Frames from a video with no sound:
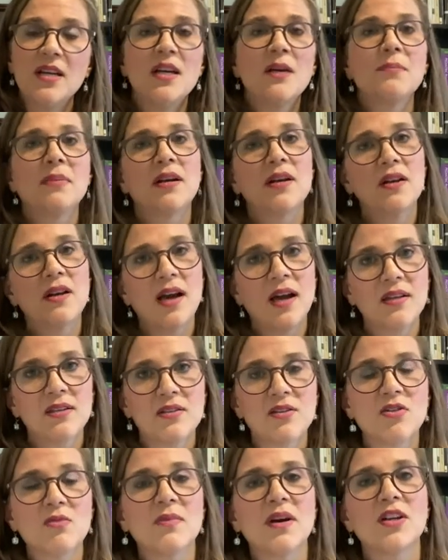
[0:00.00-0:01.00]
but not
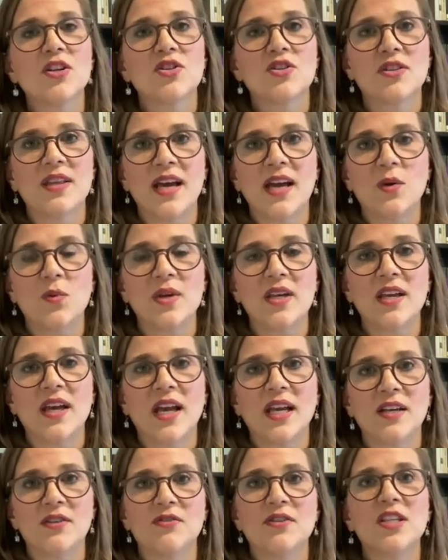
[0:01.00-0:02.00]
so much that we
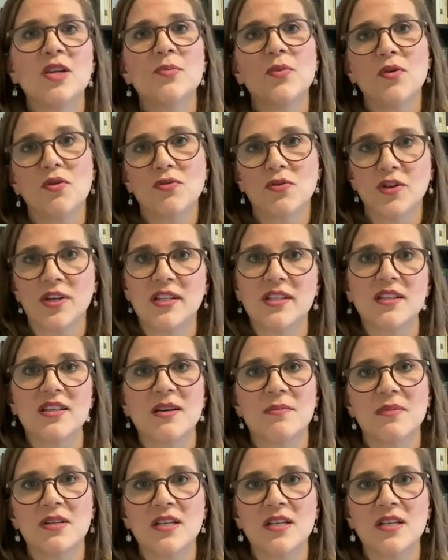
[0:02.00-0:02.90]
kind of tip over into them